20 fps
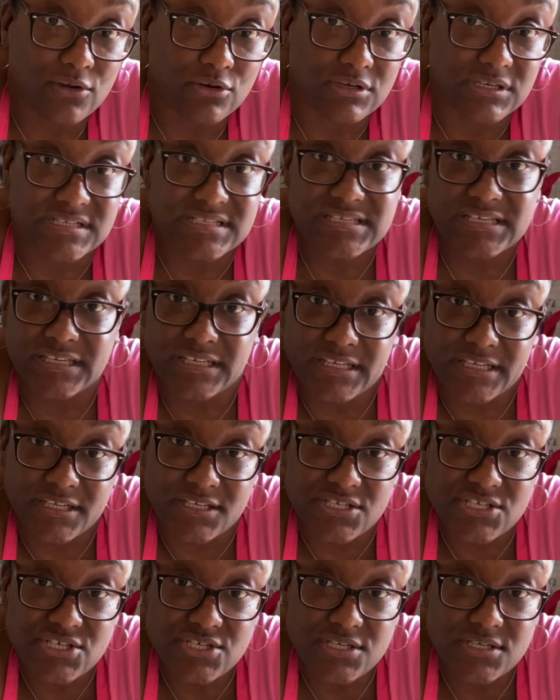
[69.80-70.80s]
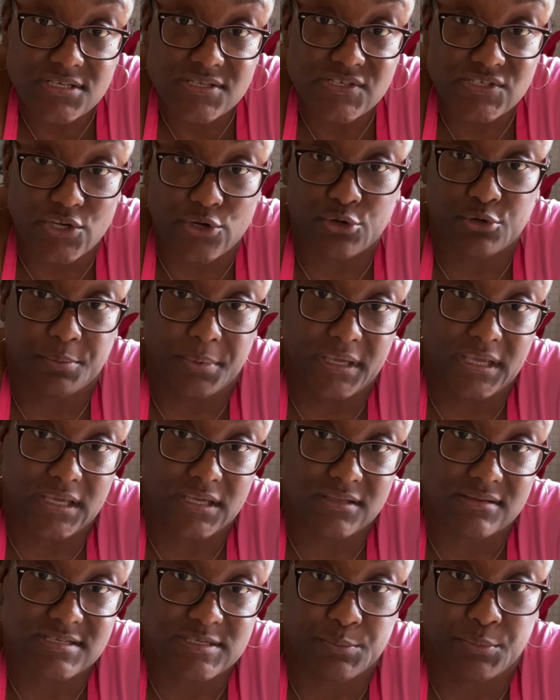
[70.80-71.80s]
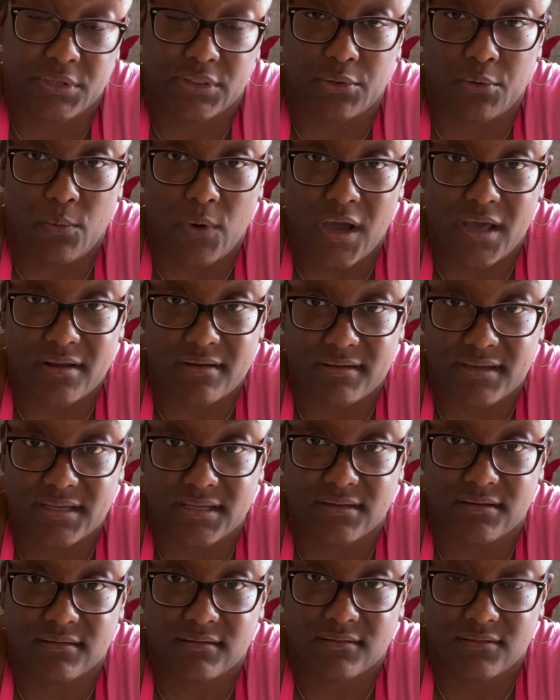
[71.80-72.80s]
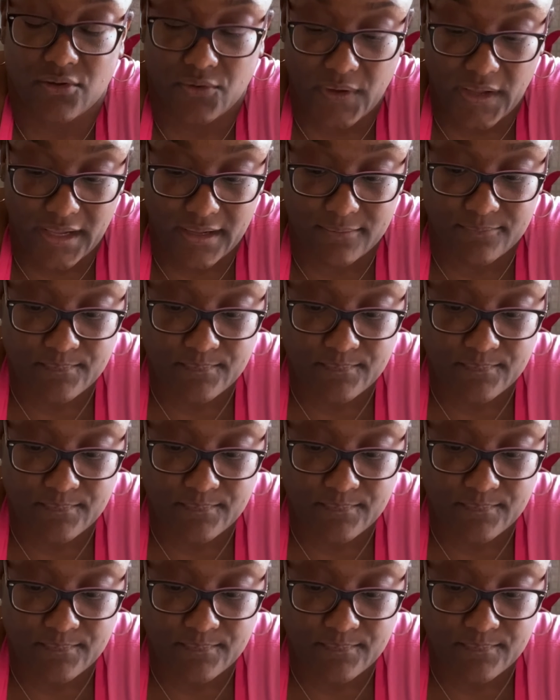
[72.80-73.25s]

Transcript: or a 10-inch circle pan to put the water in, okay?